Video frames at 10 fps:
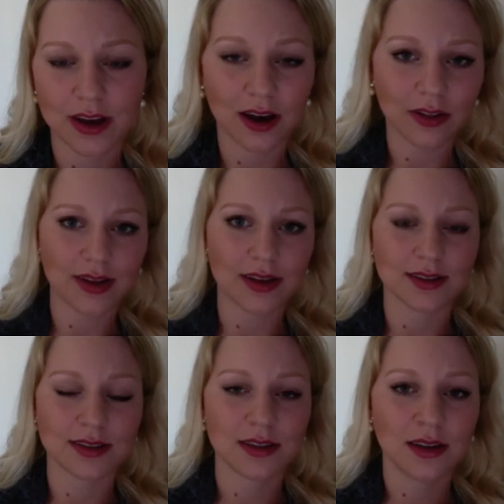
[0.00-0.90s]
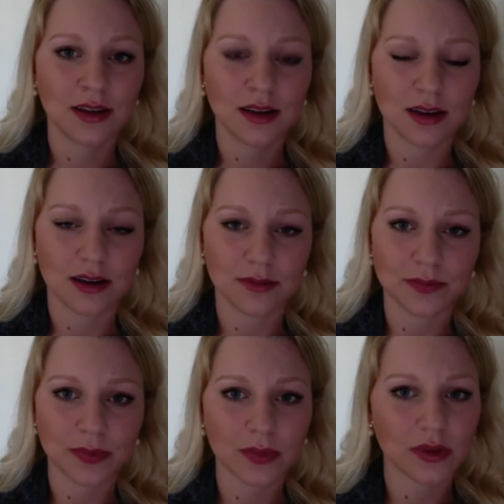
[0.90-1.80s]
healthiest,
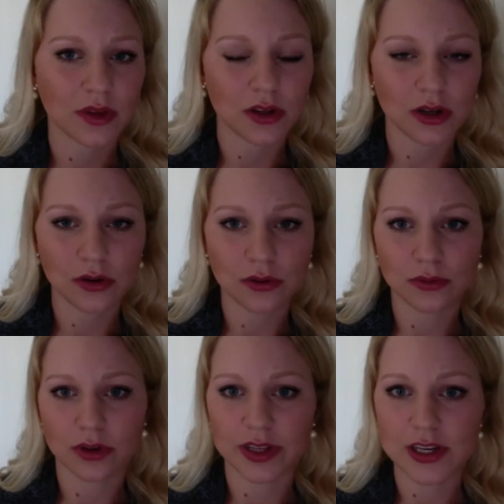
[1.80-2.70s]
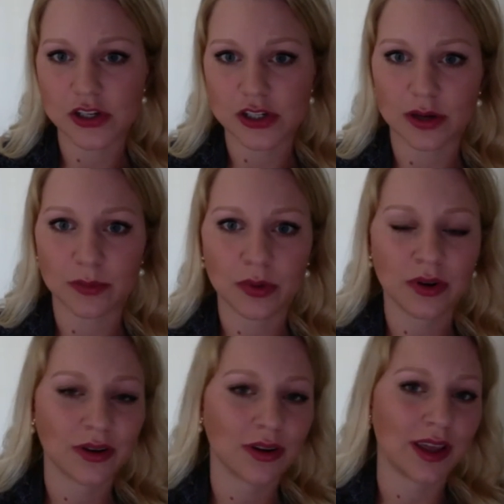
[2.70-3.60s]
you know, relationship
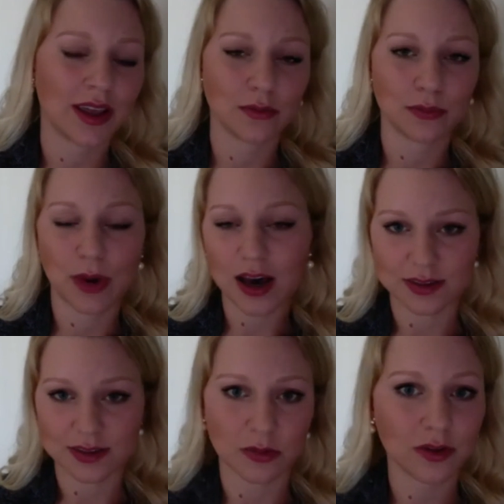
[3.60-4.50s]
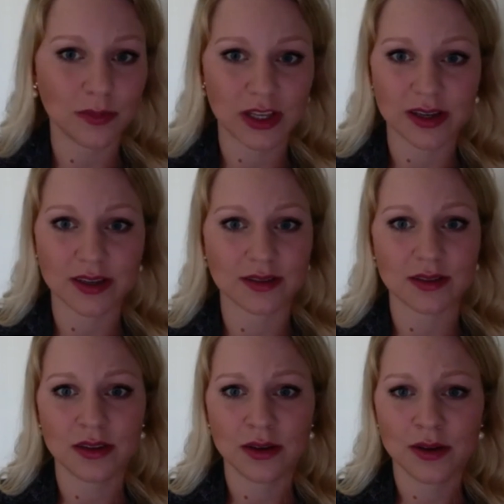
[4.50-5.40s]
possible, because
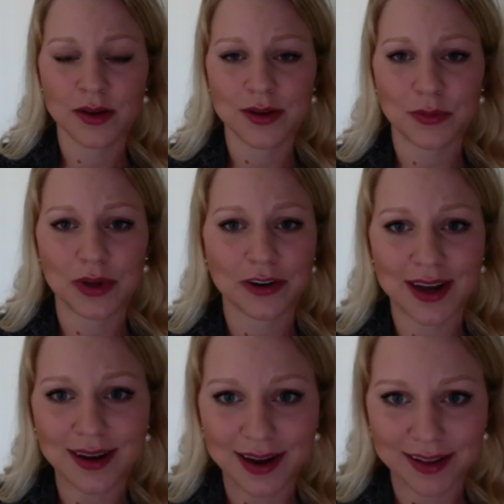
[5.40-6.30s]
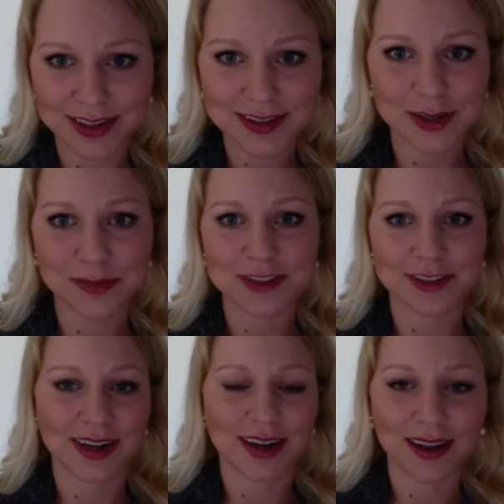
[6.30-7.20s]
we are not islands. Humans
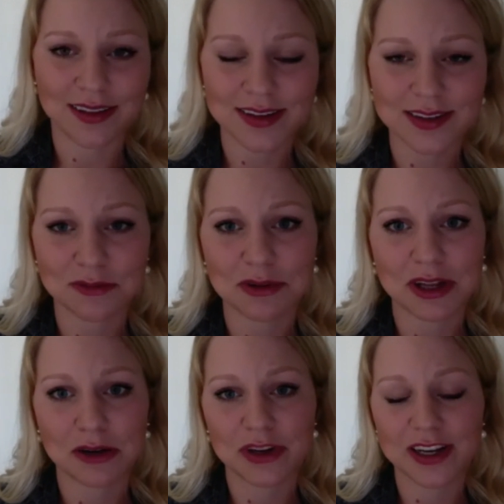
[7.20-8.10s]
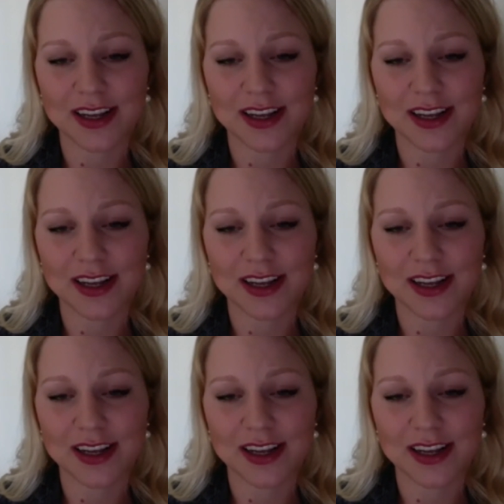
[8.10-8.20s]
are not islands, and we